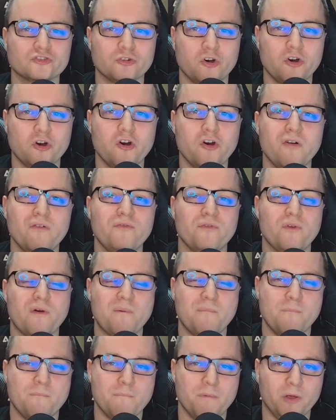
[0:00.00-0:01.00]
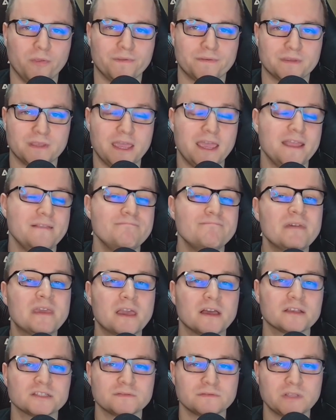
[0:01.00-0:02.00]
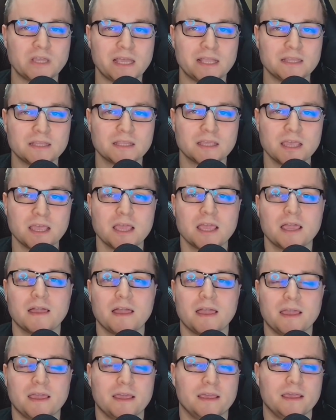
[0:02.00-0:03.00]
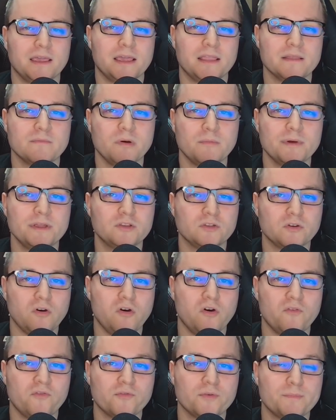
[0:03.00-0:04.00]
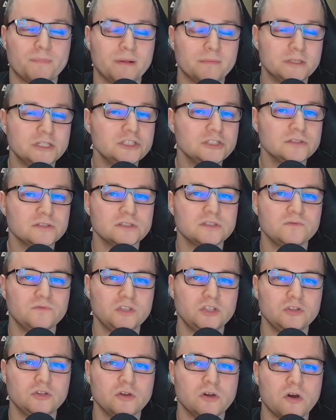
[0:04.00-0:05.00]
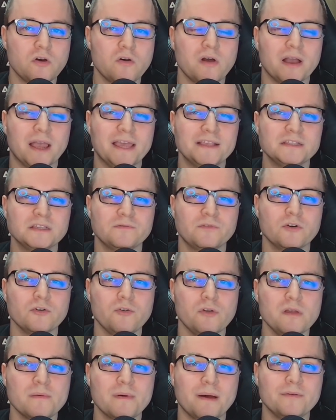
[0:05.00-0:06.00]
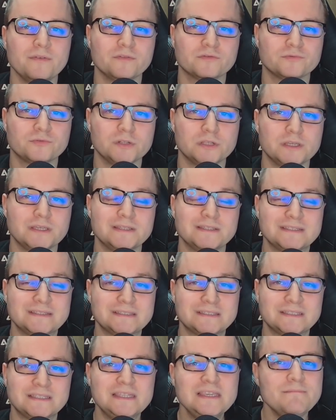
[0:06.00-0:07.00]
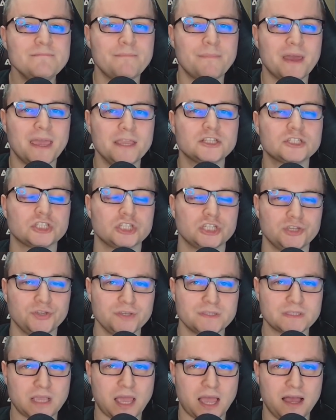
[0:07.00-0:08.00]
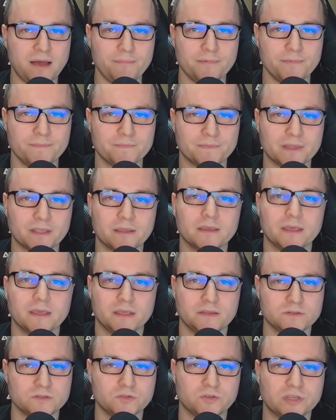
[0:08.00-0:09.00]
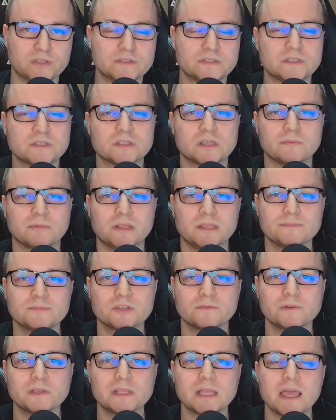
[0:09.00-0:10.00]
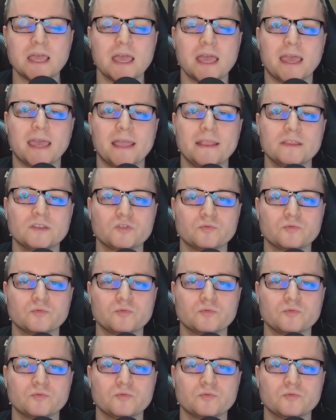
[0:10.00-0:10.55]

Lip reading: of mods, and because of that, in the moment of publishing this video, SFO Grimhammer Iii Steam page is up, as you can see some glimpse of it, and it's